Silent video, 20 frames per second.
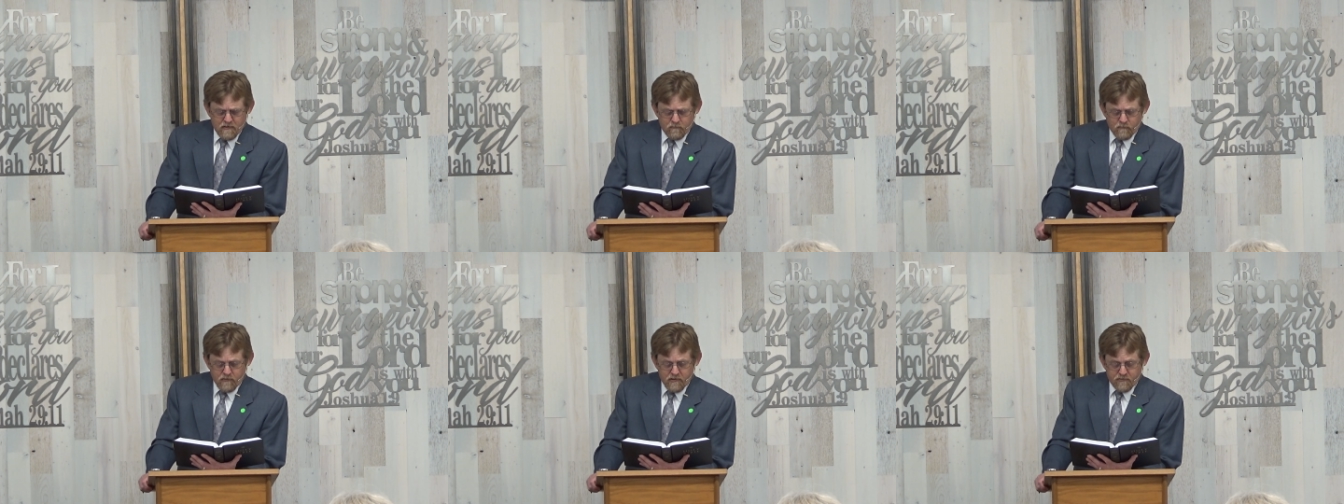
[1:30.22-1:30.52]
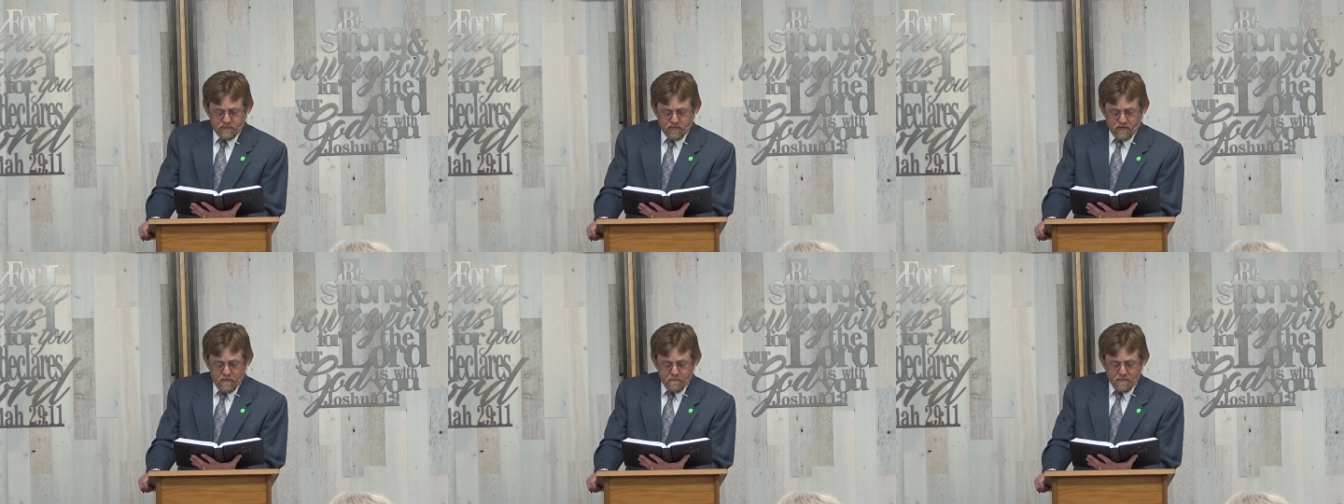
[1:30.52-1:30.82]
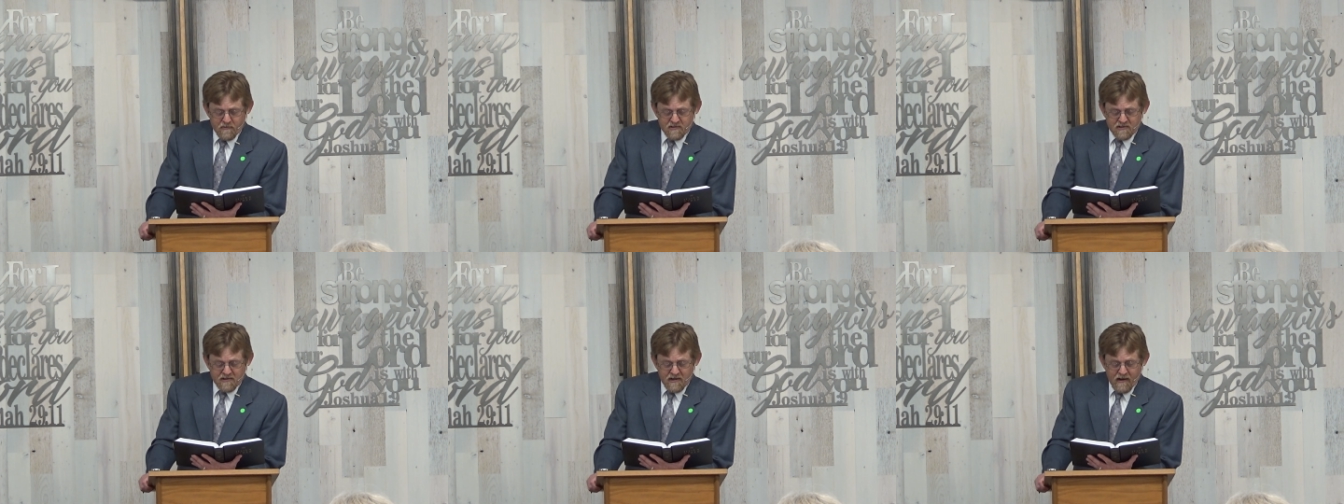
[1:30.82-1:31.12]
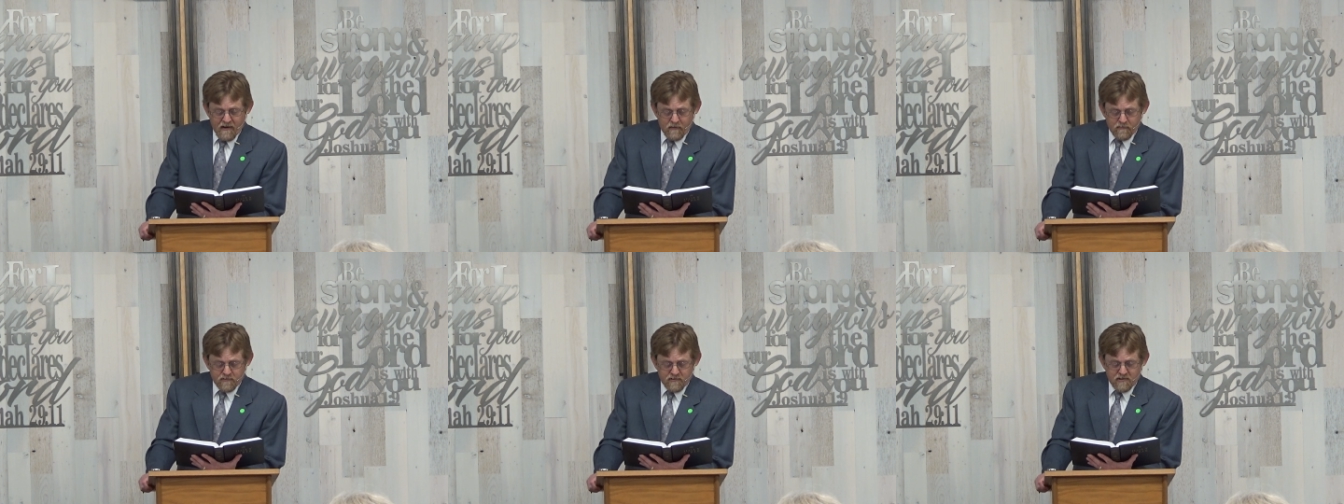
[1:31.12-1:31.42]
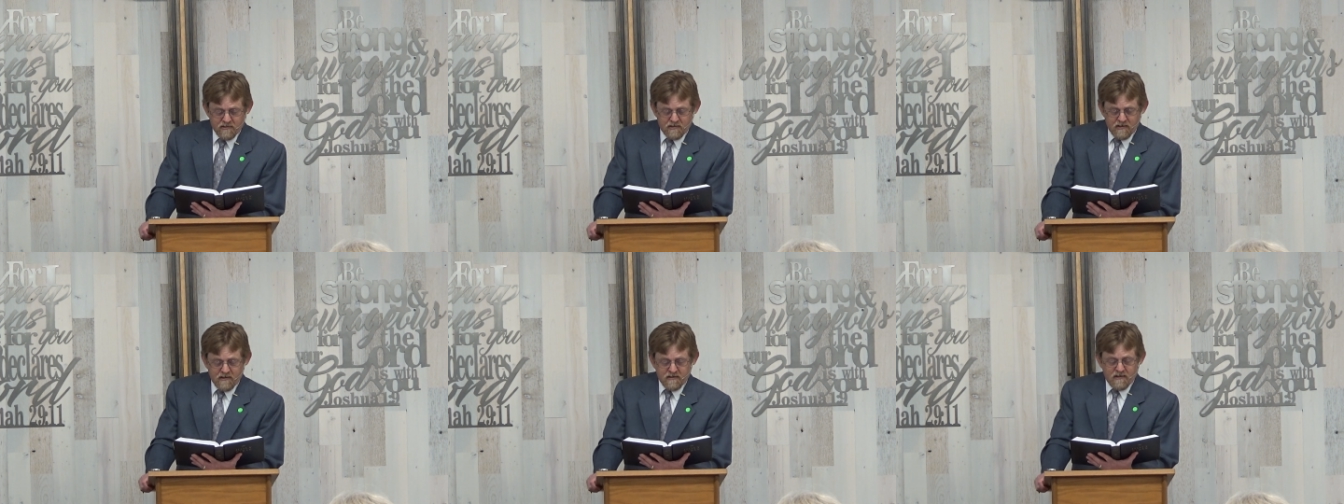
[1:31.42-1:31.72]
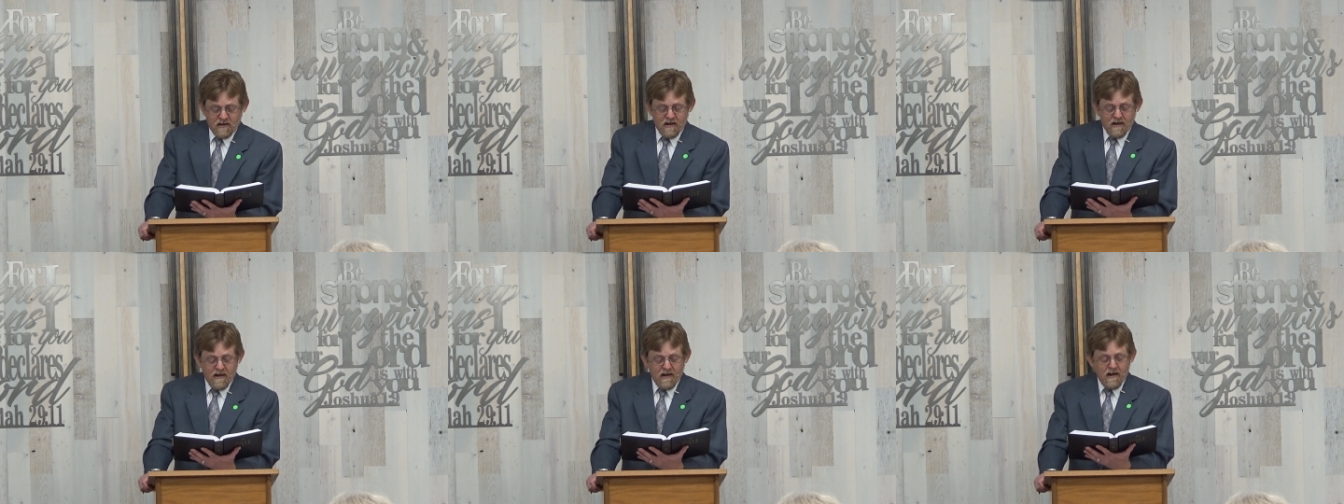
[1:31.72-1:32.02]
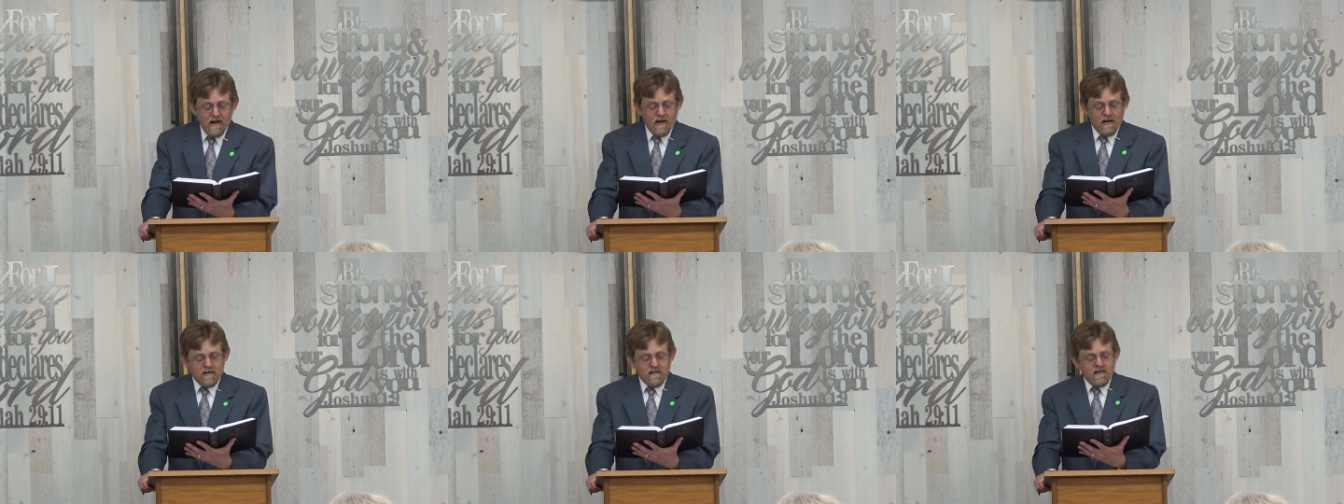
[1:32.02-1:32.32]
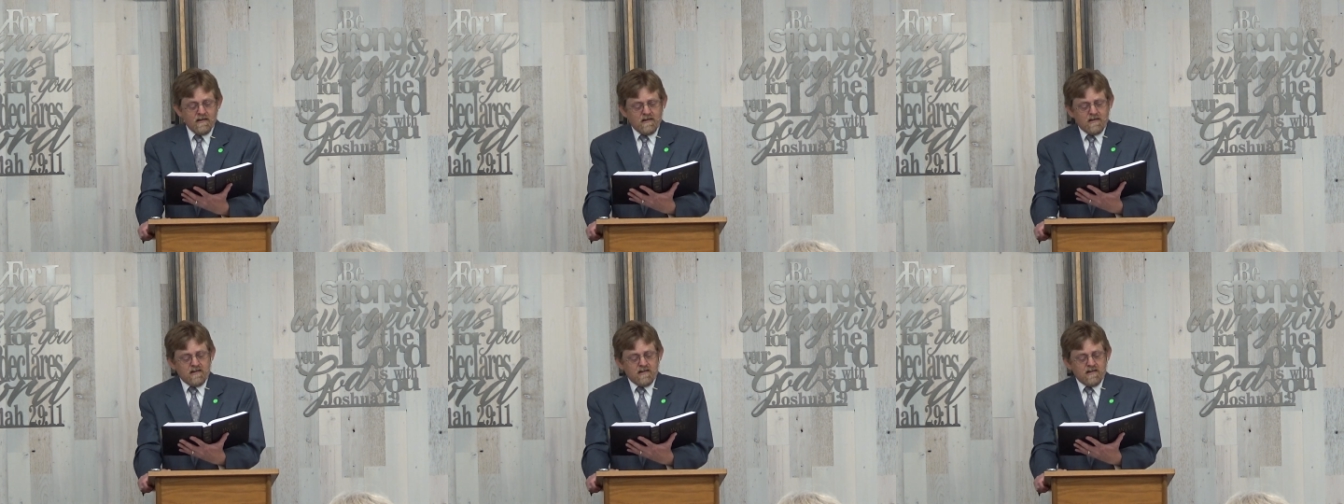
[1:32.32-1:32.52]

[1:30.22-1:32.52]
When the trumpet sounds, he says, Aha!